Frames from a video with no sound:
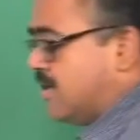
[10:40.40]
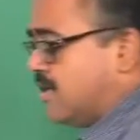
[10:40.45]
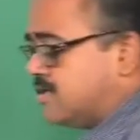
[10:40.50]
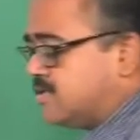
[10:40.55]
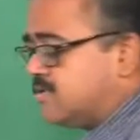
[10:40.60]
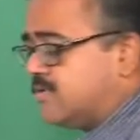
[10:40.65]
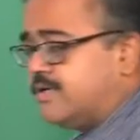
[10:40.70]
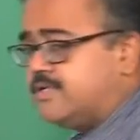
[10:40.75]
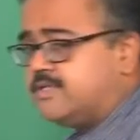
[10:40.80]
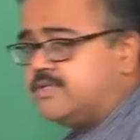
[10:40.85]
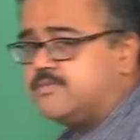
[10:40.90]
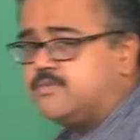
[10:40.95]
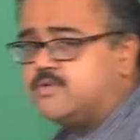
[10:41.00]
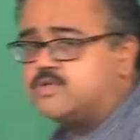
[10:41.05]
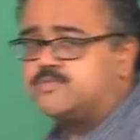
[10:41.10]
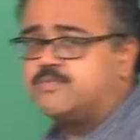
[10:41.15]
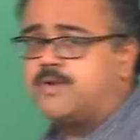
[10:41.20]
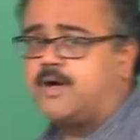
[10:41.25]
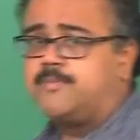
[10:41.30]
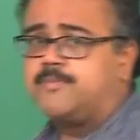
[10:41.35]
So, what is the
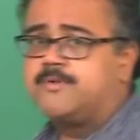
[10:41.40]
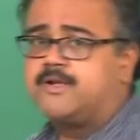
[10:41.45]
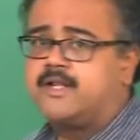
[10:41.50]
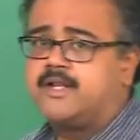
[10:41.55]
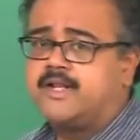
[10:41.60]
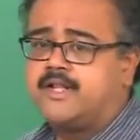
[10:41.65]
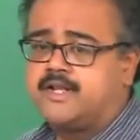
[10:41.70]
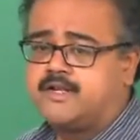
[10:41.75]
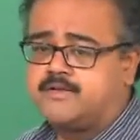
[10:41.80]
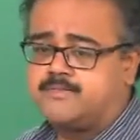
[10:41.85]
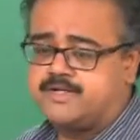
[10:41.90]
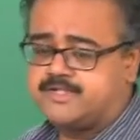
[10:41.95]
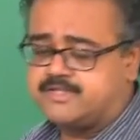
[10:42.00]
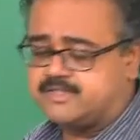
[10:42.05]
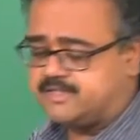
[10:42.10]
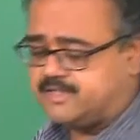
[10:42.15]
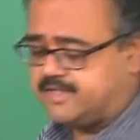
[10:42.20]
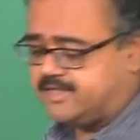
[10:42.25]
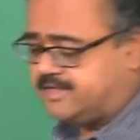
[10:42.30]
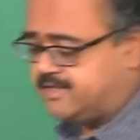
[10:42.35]
most popular error
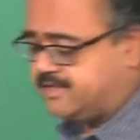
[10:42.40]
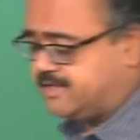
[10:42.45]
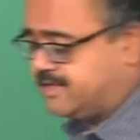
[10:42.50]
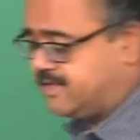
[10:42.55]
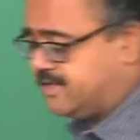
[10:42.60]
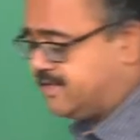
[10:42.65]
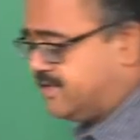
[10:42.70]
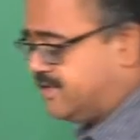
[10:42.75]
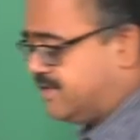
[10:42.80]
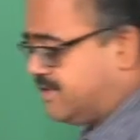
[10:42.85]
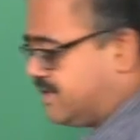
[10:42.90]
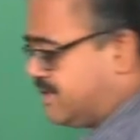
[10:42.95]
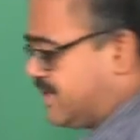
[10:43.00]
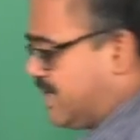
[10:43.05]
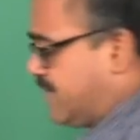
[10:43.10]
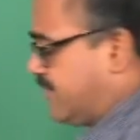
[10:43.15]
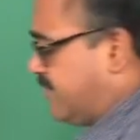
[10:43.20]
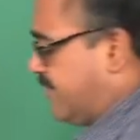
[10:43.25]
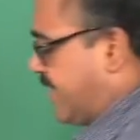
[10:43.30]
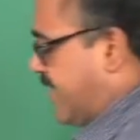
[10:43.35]
measure in
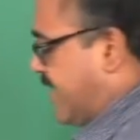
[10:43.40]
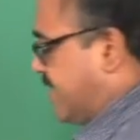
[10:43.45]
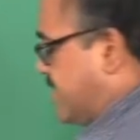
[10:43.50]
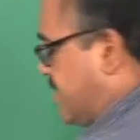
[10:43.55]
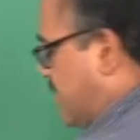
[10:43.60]
classification,